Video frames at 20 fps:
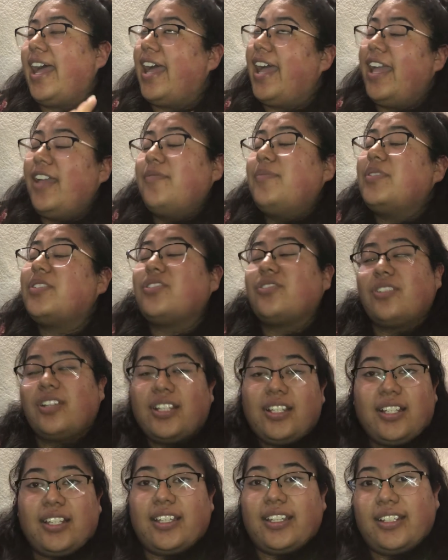I've been
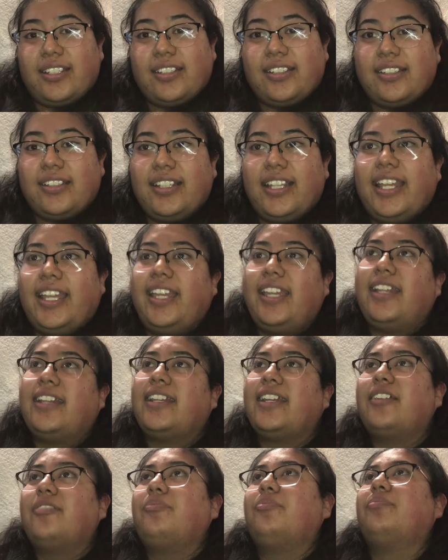struggling. Like
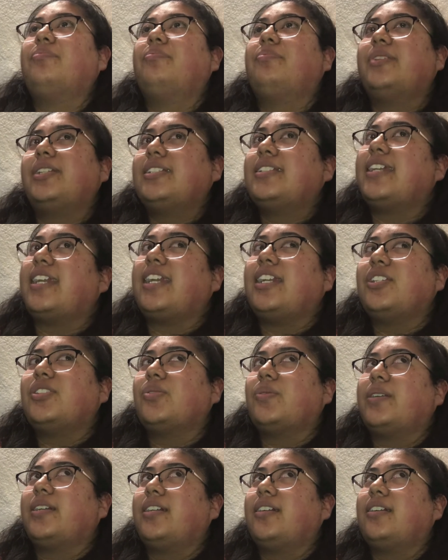there've been days
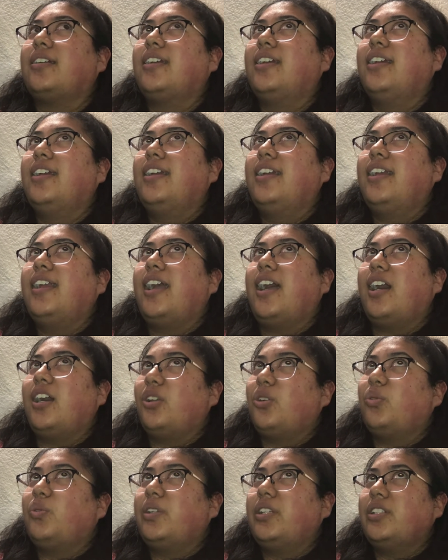where I
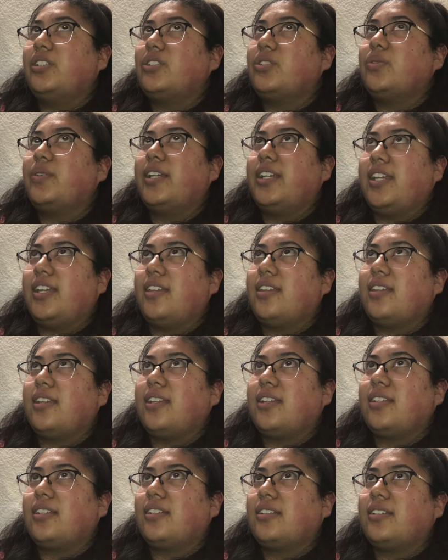don't want to do
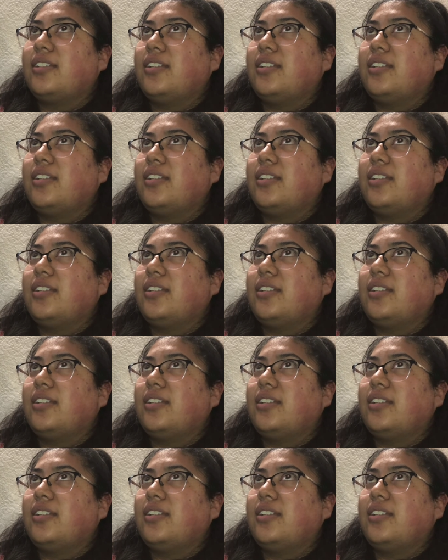anything.